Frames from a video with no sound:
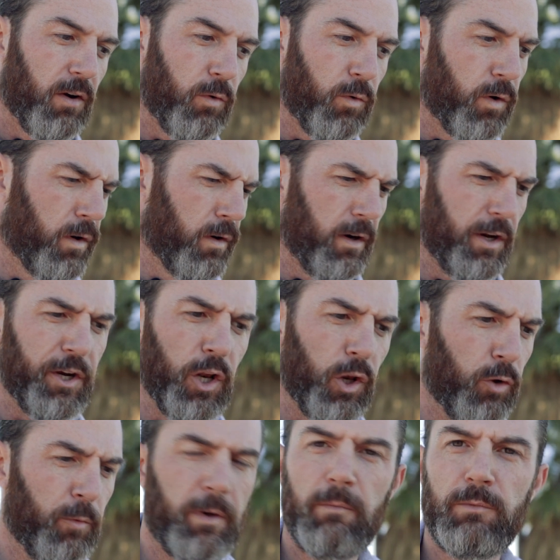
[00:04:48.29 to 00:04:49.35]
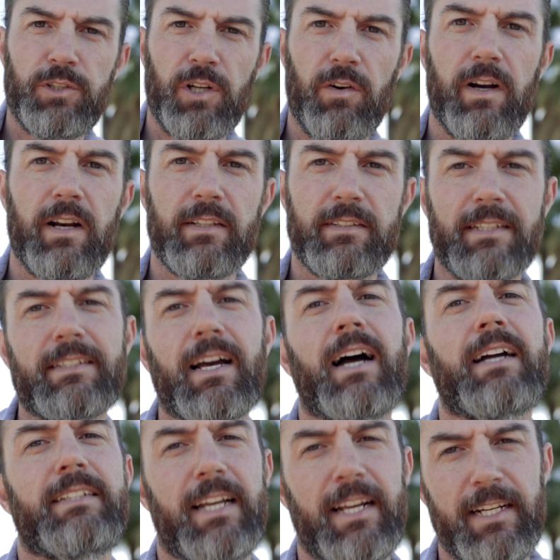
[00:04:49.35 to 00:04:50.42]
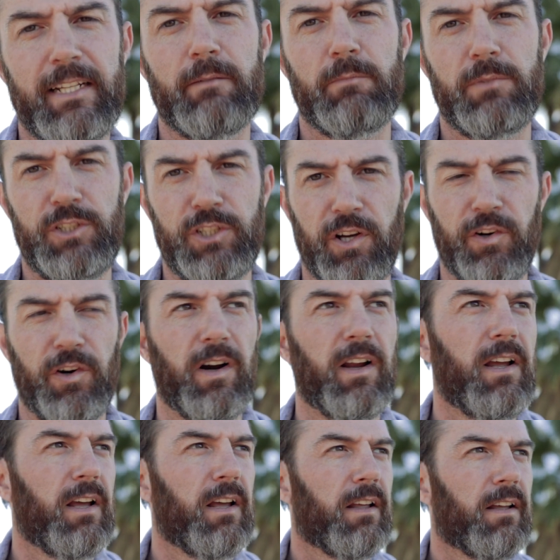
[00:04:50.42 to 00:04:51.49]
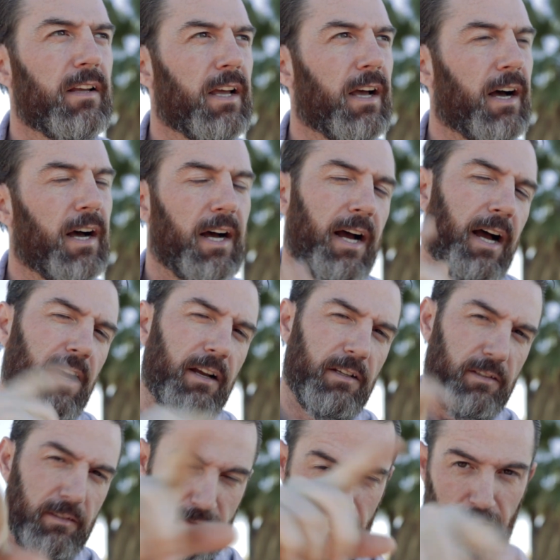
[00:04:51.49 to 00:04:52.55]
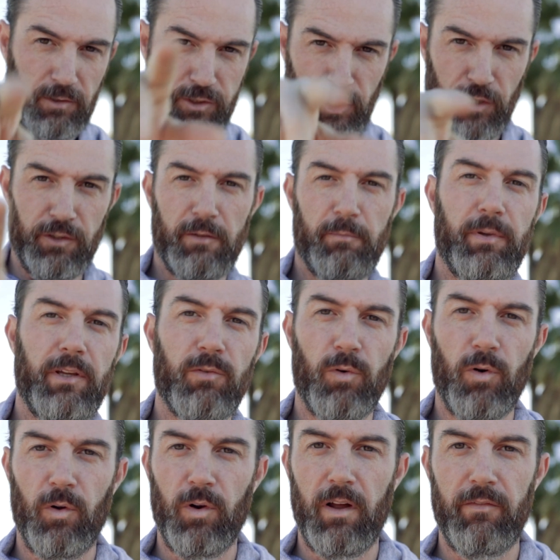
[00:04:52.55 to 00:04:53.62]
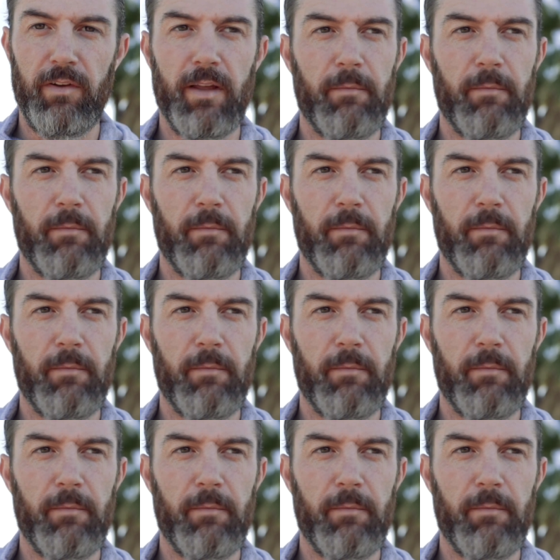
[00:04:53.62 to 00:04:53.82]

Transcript: or an aluminum shutter, it is a titanium shutter. Uh, I'll show you the B-roll of